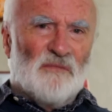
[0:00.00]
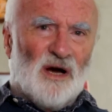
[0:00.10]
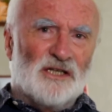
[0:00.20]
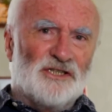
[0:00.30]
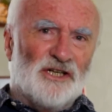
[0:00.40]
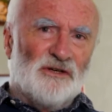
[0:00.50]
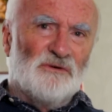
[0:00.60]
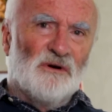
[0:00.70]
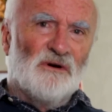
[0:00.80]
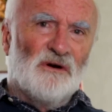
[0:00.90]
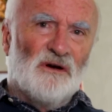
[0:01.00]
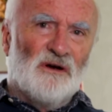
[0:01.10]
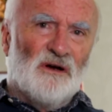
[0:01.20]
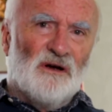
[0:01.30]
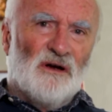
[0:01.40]
Mind you,
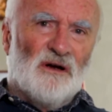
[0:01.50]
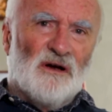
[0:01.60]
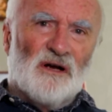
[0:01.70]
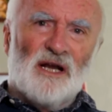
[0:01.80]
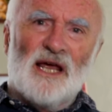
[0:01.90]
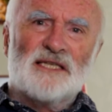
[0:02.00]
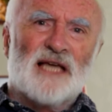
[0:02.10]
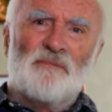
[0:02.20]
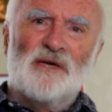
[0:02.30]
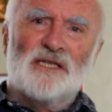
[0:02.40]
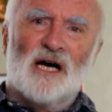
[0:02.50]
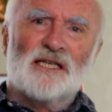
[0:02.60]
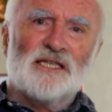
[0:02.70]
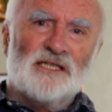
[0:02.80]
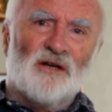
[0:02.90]
Claire's
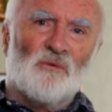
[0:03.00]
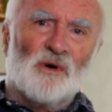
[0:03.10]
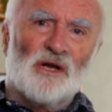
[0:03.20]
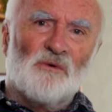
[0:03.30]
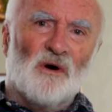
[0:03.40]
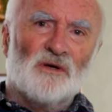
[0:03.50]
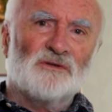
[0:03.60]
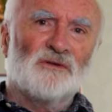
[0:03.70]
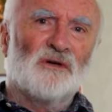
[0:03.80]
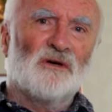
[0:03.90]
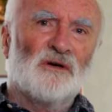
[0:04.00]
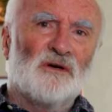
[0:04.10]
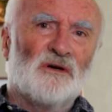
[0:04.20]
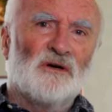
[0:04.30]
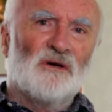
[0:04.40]
appetite is not what it was.
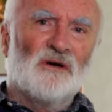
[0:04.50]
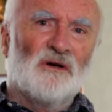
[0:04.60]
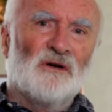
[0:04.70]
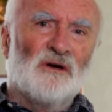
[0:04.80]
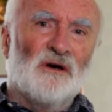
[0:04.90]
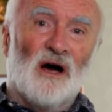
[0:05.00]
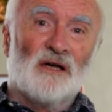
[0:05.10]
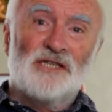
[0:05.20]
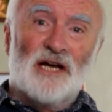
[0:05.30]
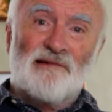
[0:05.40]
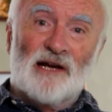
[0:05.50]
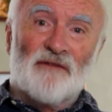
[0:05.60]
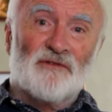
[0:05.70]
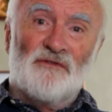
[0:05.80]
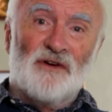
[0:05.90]
I'd generally
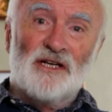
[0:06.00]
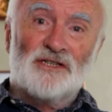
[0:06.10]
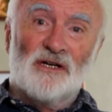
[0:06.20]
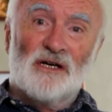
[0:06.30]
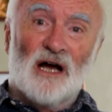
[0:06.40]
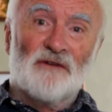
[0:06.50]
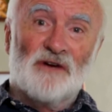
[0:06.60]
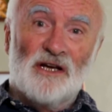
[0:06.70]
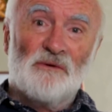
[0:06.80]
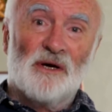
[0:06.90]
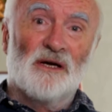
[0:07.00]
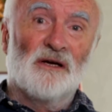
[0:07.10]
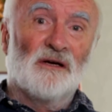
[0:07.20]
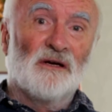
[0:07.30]
have to finish her half anyway.